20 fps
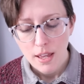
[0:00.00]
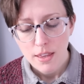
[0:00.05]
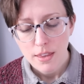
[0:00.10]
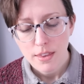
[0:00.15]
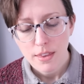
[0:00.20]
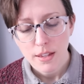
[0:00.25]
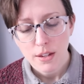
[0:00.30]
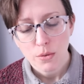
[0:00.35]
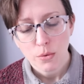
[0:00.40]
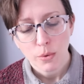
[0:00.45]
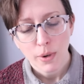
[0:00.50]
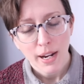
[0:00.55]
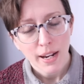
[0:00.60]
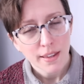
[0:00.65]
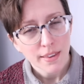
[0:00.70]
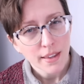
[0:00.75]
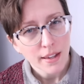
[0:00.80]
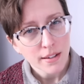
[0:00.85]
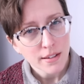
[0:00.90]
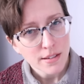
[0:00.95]
The way
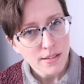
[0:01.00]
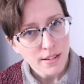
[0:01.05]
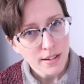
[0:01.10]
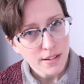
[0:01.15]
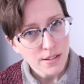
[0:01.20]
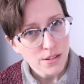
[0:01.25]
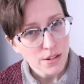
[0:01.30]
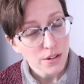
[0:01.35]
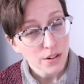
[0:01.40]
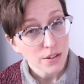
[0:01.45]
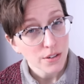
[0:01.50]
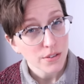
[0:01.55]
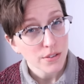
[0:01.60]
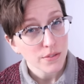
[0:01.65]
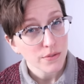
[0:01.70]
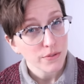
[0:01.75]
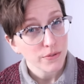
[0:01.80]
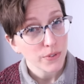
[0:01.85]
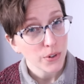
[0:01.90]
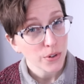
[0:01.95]
that designs are
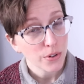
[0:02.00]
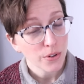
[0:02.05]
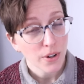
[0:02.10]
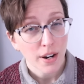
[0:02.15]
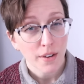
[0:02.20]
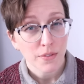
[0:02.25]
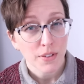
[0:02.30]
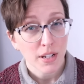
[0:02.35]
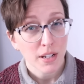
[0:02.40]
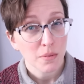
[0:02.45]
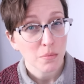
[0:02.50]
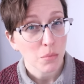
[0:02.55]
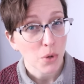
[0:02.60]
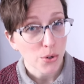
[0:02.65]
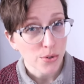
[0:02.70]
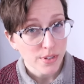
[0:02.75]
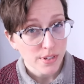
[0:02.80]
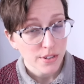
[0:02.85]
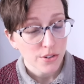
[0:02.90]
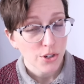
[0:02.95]
photographed in
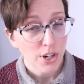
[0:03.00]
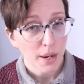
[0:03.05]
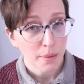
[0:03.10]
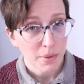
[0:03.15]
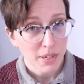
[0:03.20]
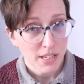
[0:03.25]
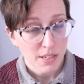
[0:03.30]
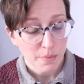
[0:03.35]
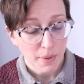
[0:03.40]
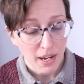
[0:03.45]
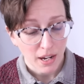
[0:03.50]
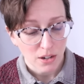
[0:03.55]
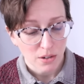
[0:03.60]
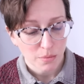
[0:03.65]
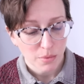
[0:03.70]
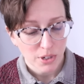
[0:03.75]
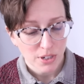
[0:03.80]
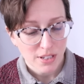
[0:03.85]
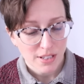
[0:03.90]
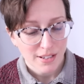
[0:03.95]
most Japanese pattern
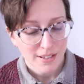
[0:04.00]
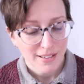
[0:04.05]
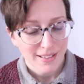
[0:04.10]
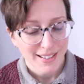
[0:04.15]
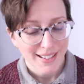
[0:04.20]
books